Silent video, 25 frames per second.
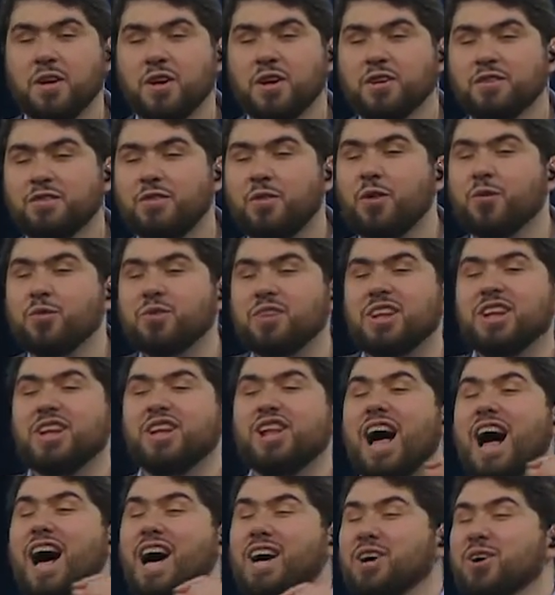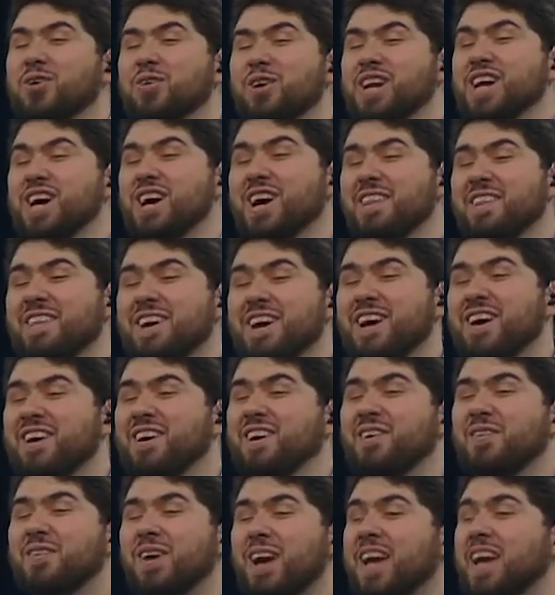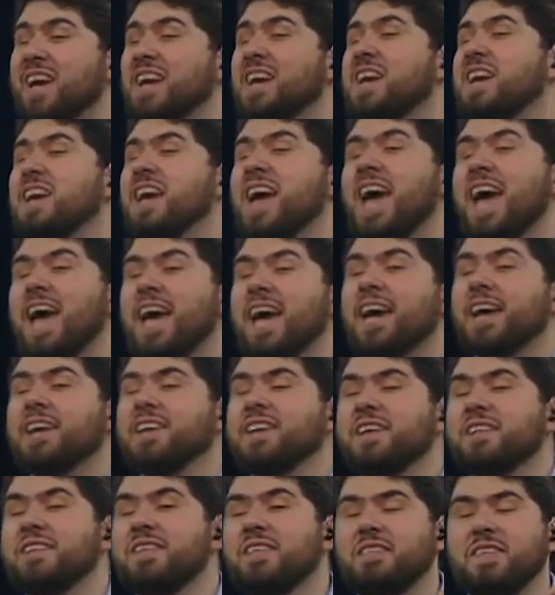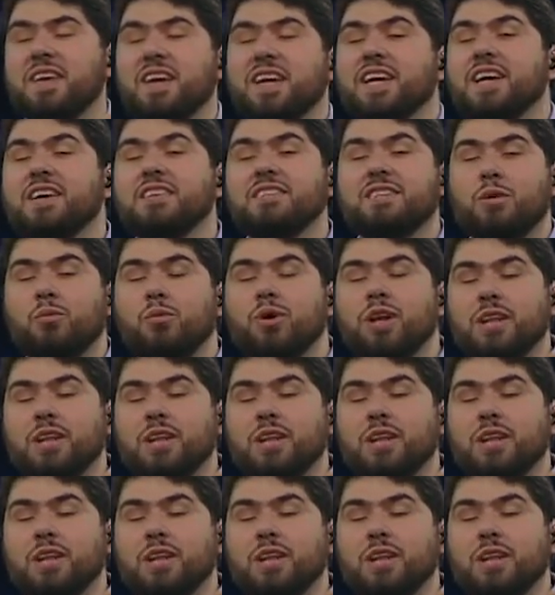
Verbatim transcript: So there was a lot going on there, right? And the thing is that when